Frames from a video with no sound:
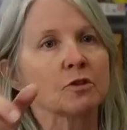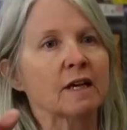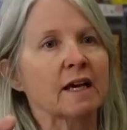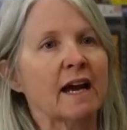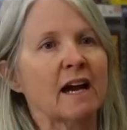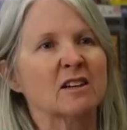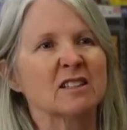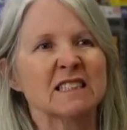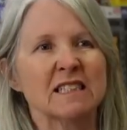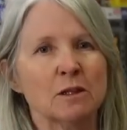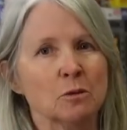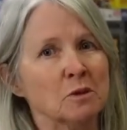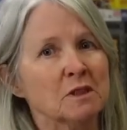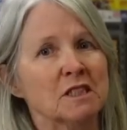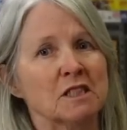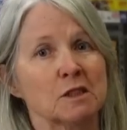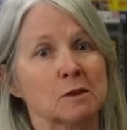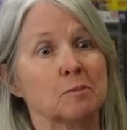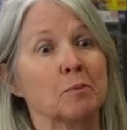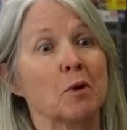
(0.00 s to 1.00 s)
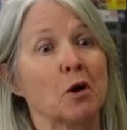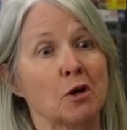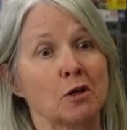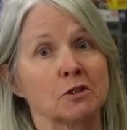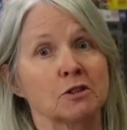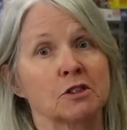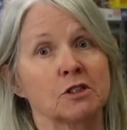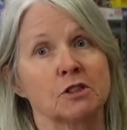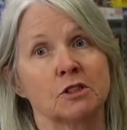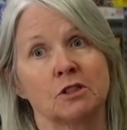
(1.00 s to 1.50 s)
the house. It was
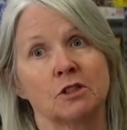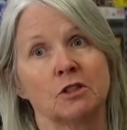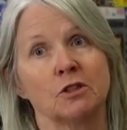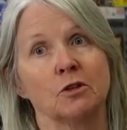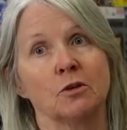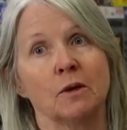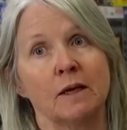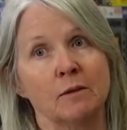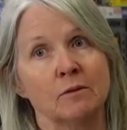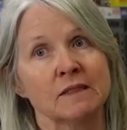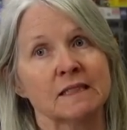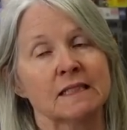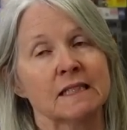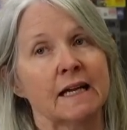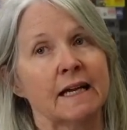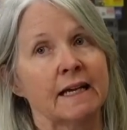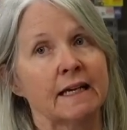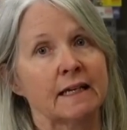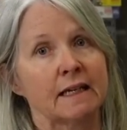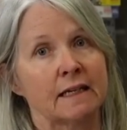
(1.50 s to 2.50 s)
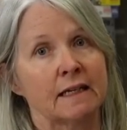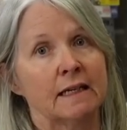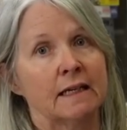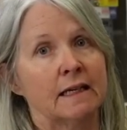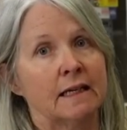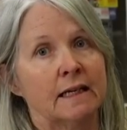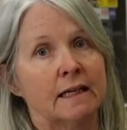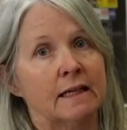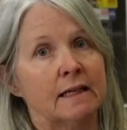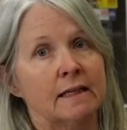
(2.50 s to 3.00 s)
sparse too. It was like,
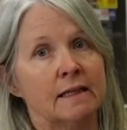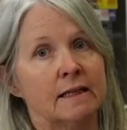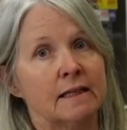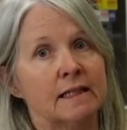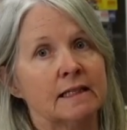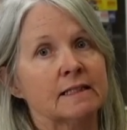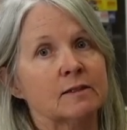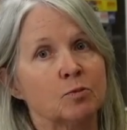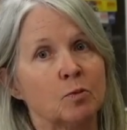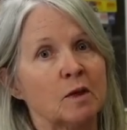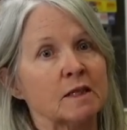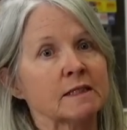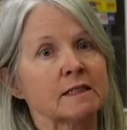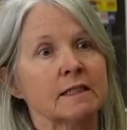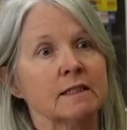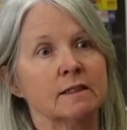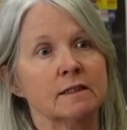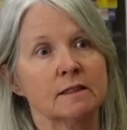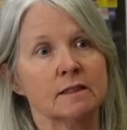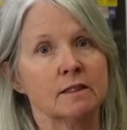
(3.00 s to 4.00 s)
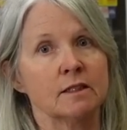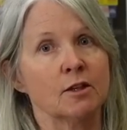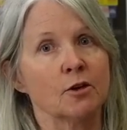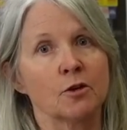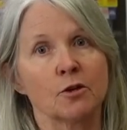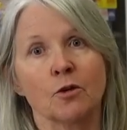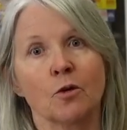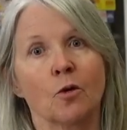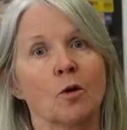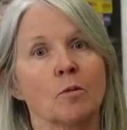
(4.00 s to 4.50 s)
this wasn't
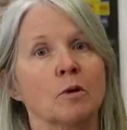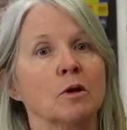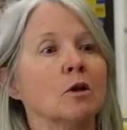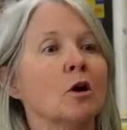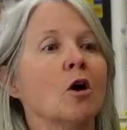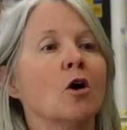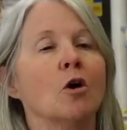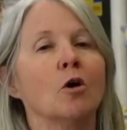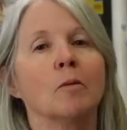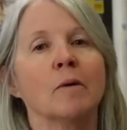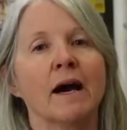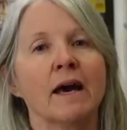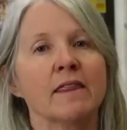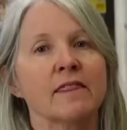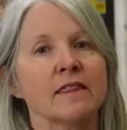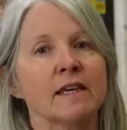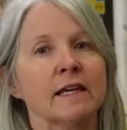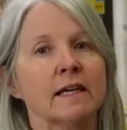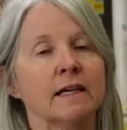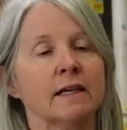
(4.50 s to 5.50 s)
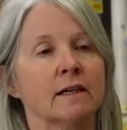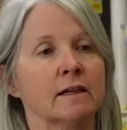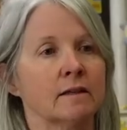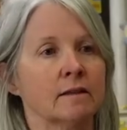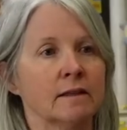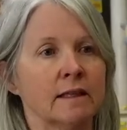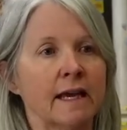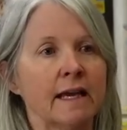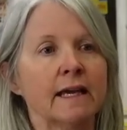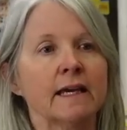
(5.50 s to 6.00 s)
their normal home. I think
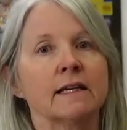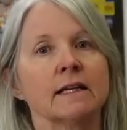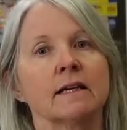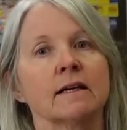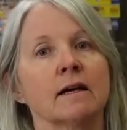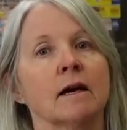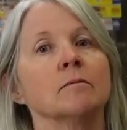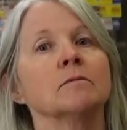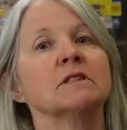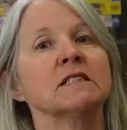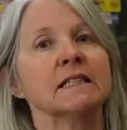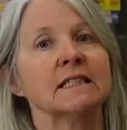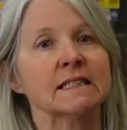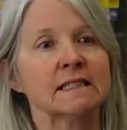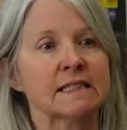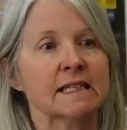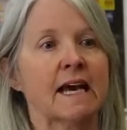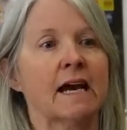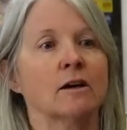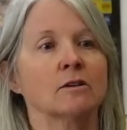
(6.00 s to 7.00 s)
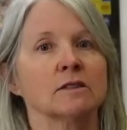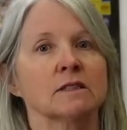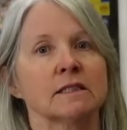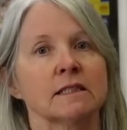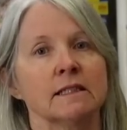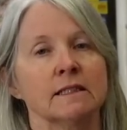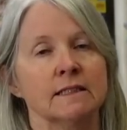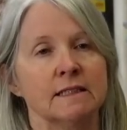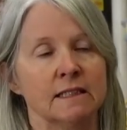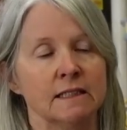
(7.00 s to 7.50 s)
they had come to this house
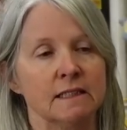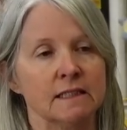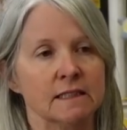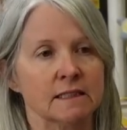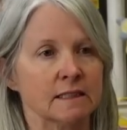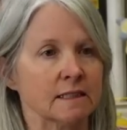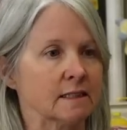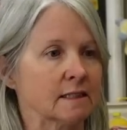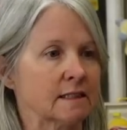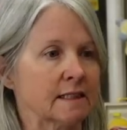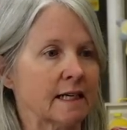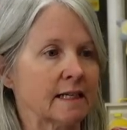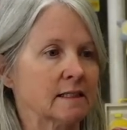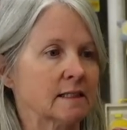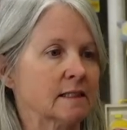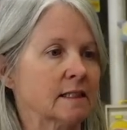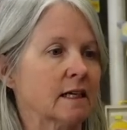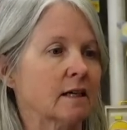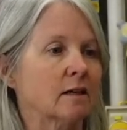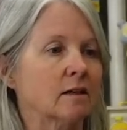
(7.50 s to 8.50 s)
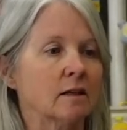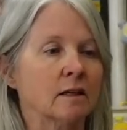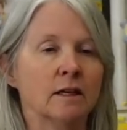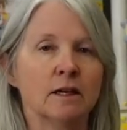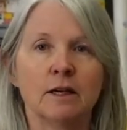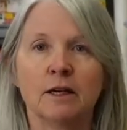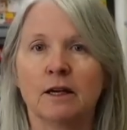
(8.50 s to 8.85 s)
and did this estate sale,